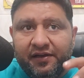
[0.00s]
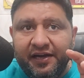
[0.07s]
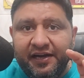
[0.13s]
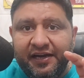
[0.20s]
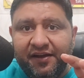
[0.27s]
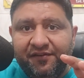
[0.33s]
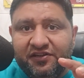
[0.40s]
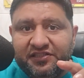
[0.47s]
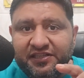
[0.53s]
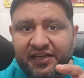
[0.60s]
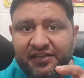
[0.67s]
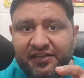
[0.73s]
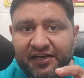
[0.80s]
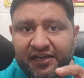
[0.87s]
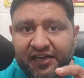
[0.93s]
in India we
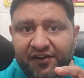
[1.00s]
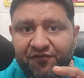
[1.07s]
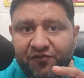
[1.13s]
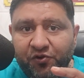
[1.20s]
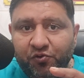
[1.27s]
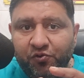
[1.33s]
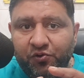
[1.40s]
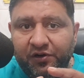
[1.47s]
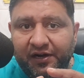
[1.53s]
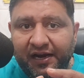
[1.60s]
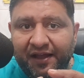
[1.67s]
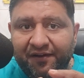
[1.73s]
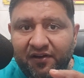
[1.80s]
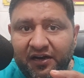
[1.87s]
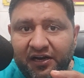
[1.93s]
say that if you
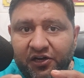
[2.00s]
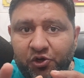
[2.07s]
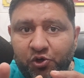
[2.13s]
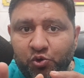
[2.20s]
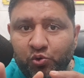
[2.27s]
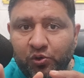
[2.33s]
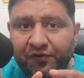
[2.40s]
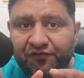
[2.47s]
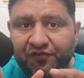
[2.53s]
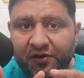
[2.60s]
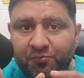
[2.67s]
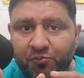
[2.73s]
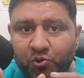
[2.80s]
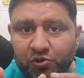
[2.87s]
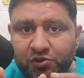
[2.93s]
travel in two
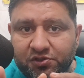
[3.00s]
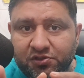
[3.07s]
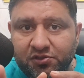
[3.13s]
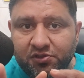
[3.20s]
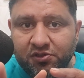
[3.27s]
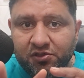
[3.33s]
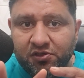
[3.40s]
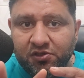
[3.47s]
different boats,